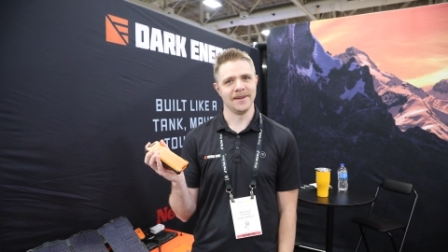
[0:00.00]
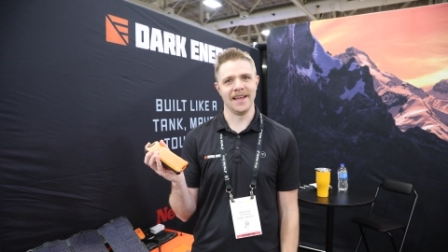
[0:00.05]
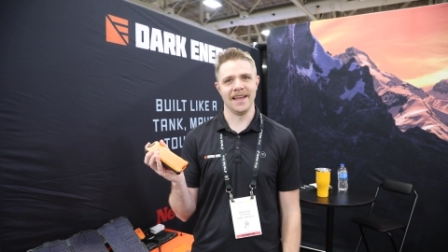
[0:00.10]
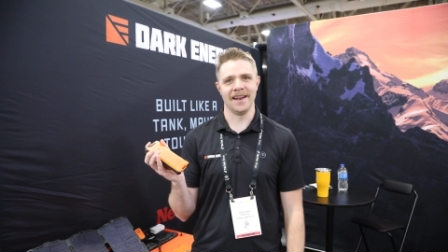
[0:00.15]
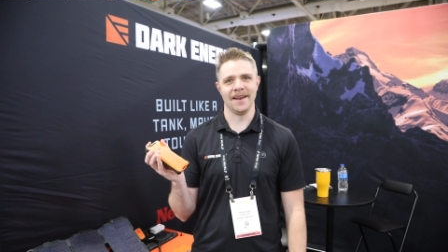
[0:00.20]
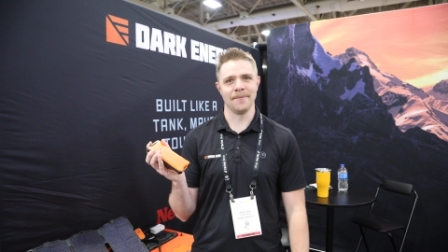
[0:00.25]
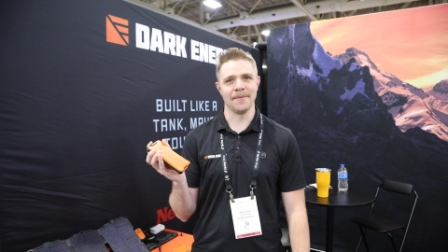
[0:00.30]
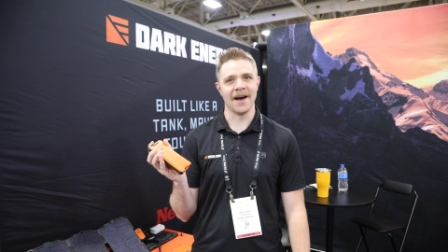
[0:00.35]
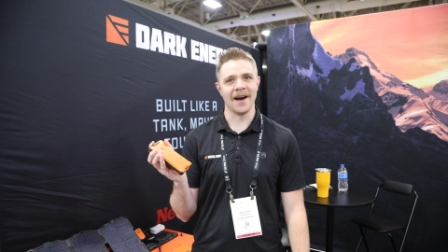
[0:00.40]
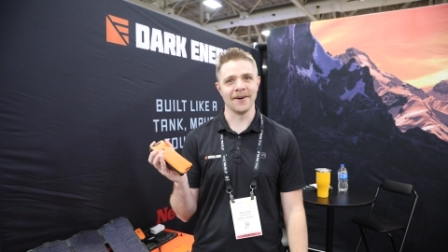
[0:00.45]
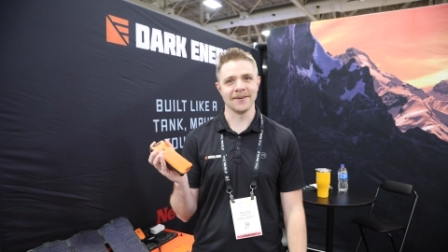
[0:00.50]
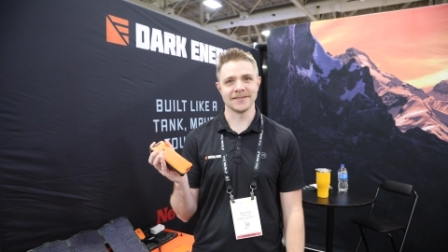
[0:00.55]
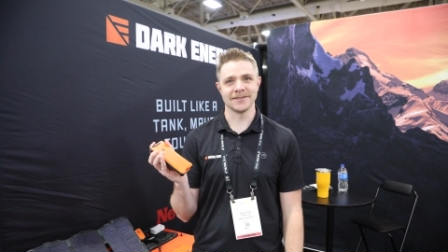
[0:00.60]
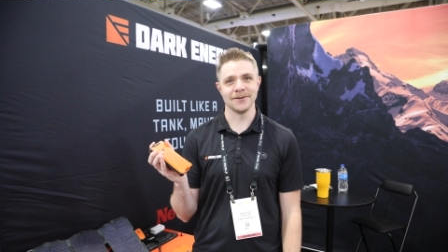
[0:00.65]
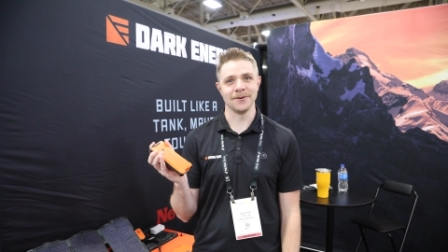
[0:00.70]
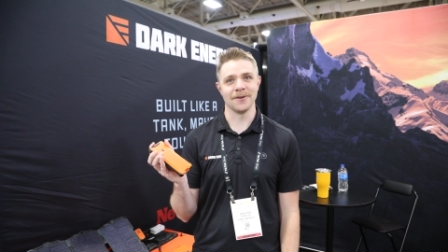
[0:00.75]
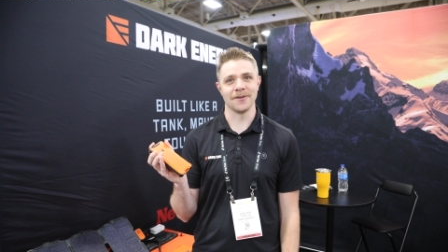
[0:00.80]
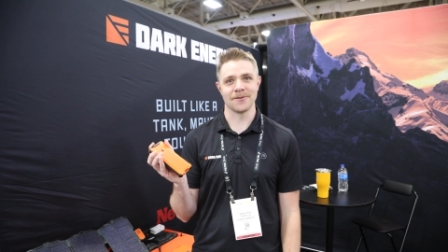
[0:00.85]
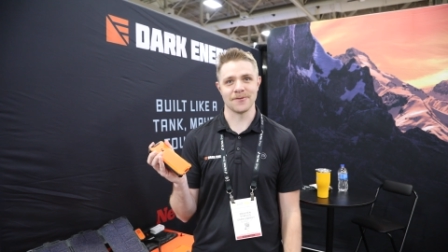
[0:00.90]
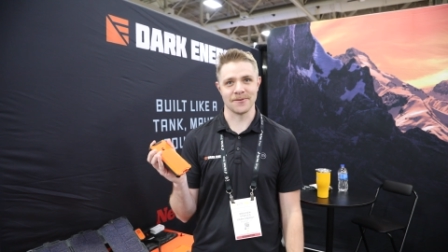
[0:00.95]
in about
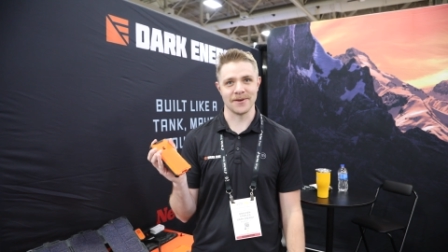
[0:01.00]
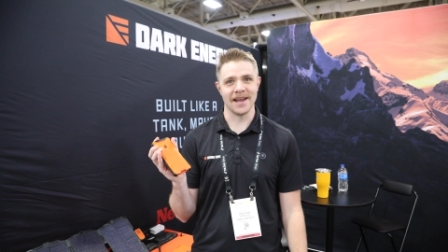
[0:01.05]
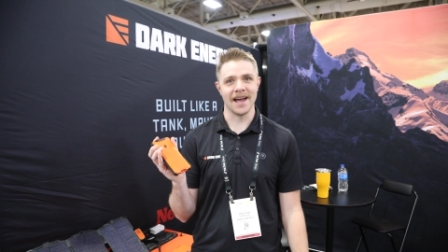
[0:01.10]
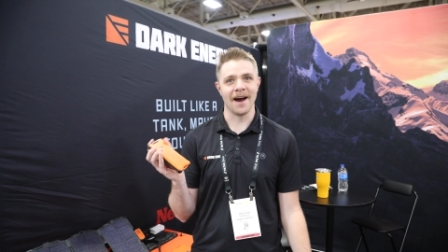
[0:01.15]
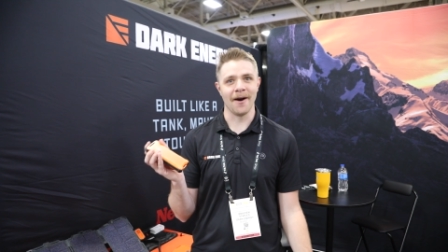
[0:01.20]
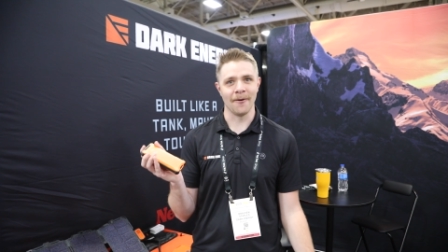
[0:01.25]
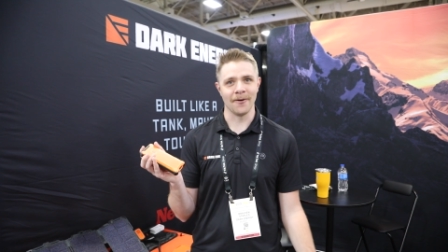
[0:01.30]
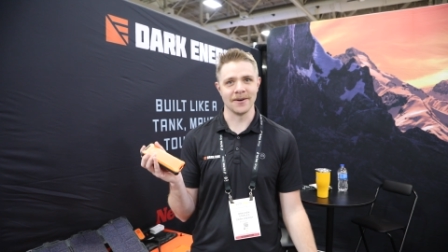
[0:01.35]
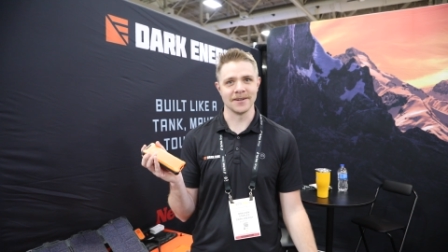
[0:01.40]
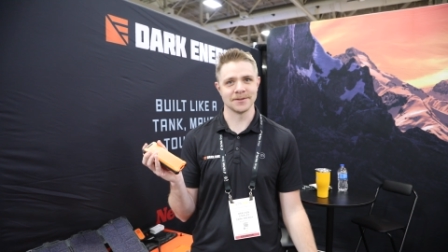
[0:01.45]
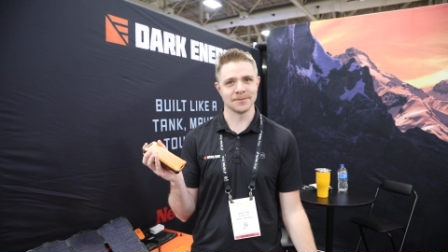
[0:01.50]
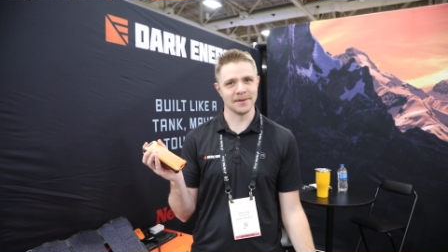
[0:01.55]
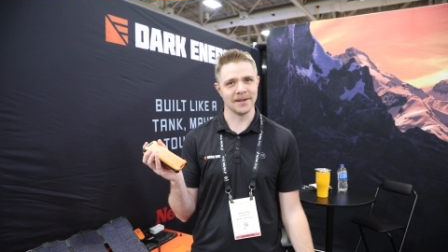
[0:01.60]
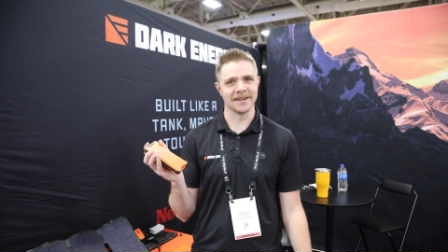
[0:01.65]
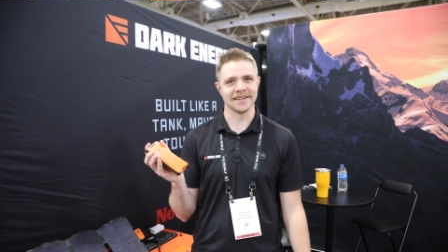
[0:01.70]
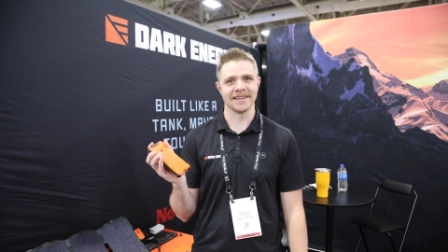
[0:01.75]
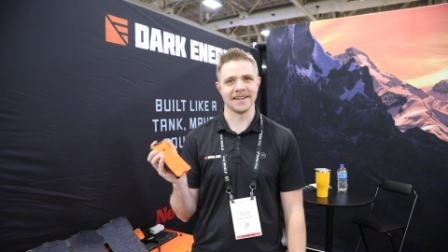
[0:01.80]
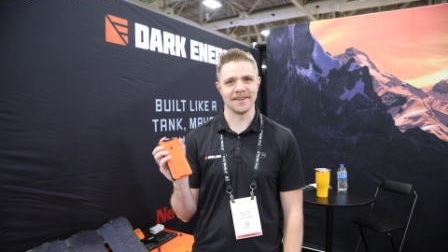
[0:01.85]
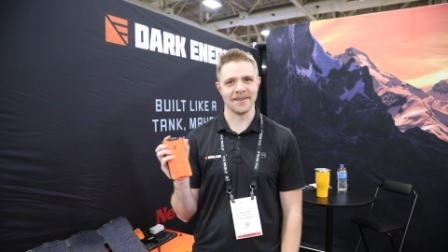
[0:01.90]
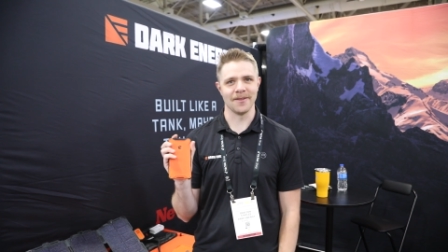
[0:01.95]
two to three hours
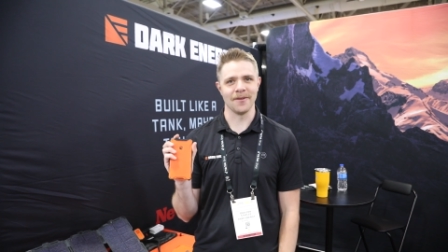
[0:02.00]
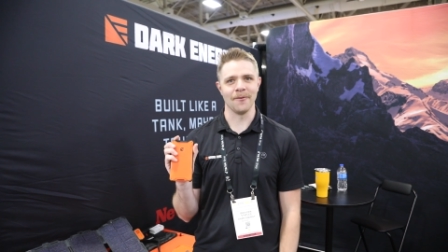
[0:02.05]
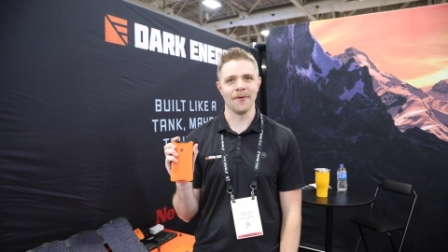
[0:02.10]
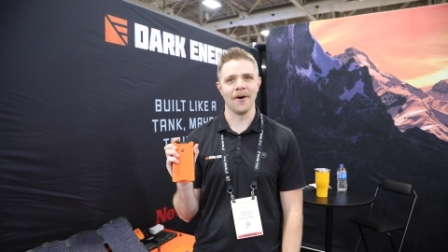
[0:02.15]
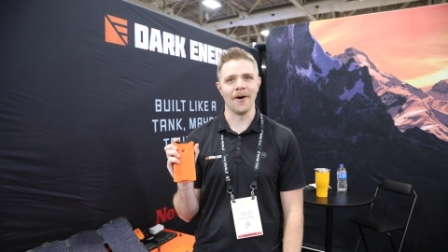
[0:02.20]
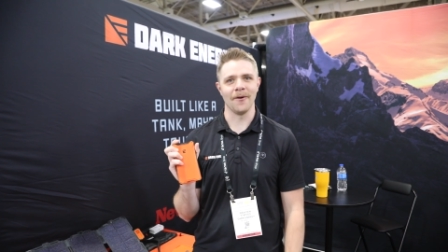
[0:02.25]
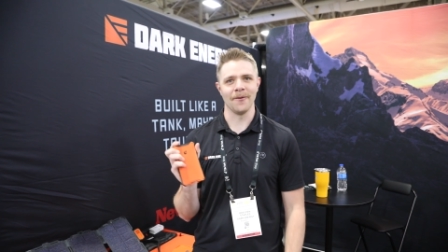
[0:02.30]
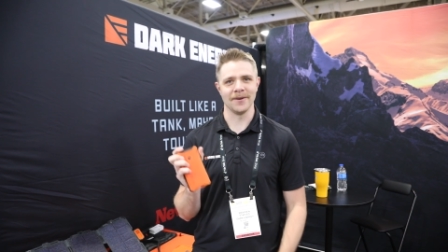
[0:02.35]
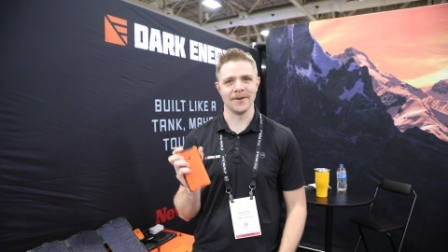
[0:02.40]
plugged into the wall,